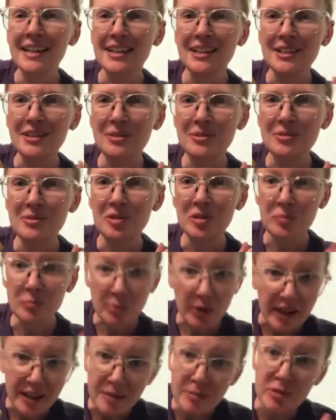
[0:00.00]
you just
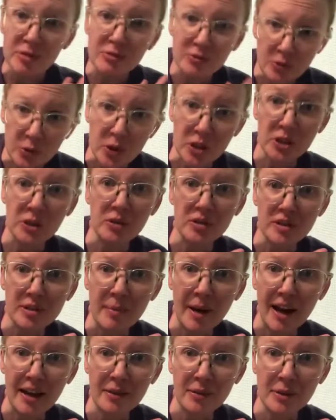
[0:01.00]
spray it before you go to the
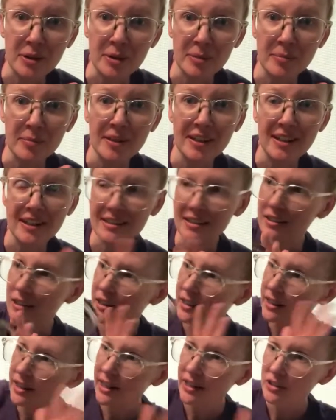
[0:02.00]
bathroom. It's not
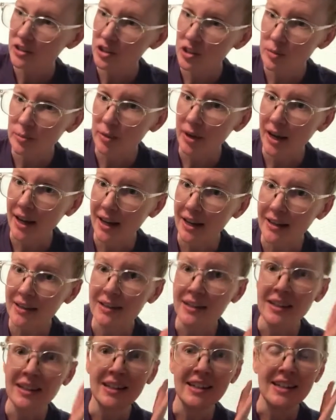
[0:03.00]
an air spray.
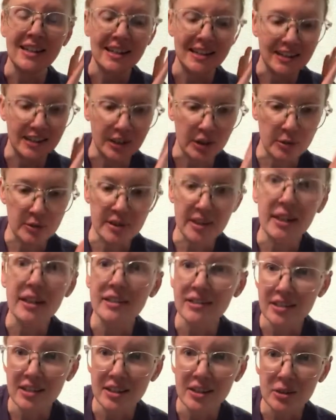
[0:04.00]
It goes
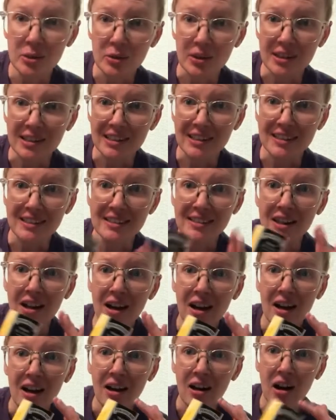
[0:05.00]
into the toilet
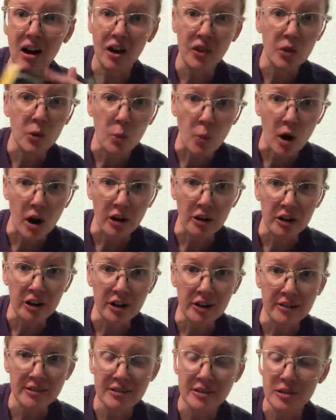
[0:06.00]
on the
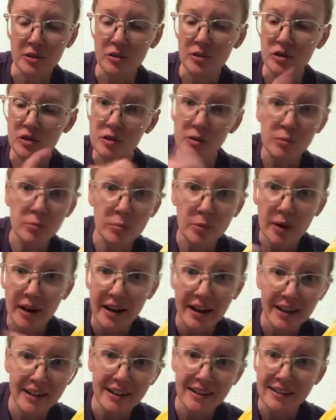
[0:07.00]
water. So you
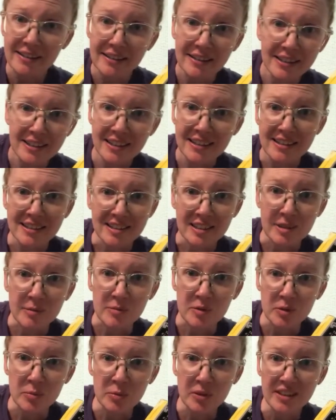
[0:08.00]
spray some
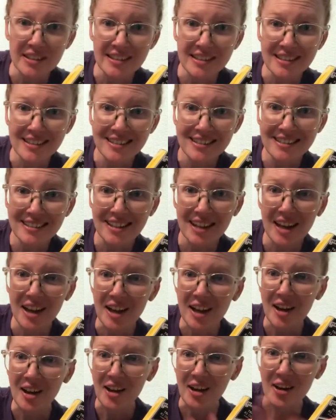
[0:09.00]
spritz
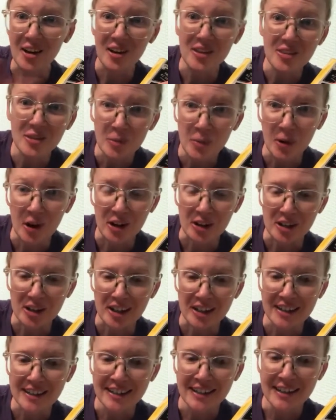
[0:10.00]
on the
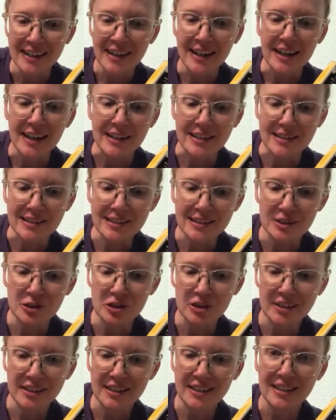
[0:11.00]
water, and
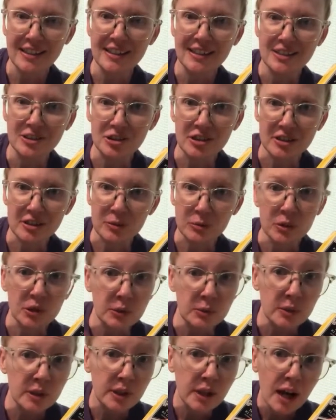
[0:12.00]
essentially it just, when you
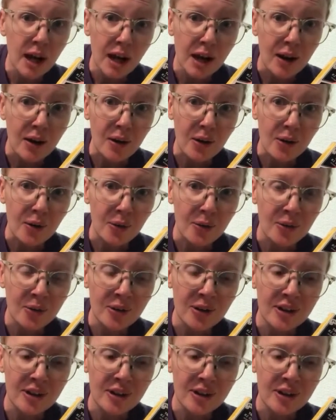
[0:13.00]
go,